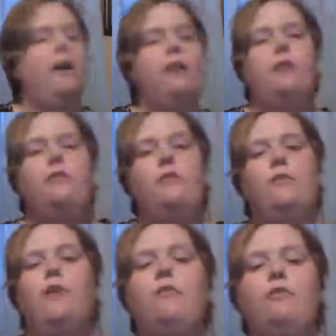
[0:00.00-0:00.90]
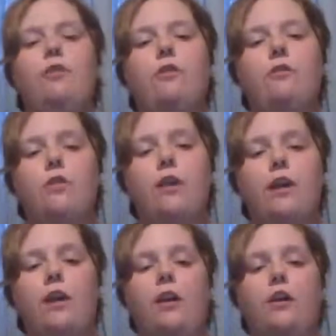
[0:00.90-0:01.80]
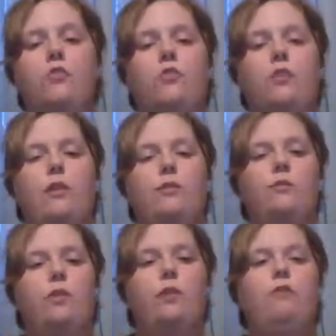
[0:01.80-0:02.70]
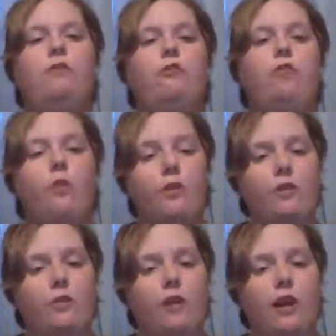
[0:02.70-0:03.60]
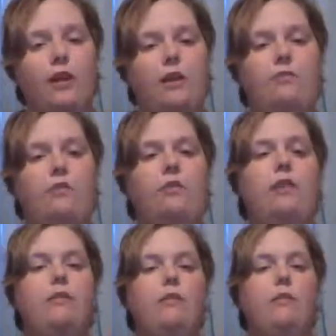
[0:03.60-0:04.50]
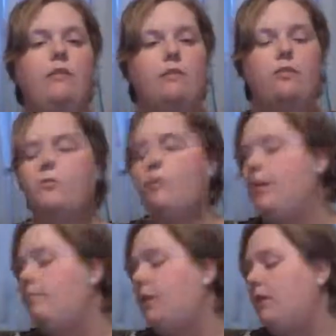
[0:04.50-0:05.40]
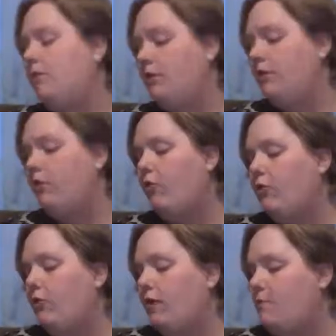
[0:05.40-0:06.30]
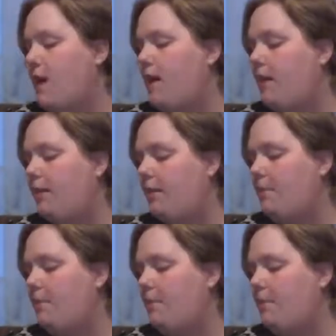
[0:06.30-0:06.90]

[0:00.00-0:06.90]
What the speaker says: Ella is doing 1st grade. Troy is doing 4th grade, even though he is in the 3rd grade. He is doing 4th grade math.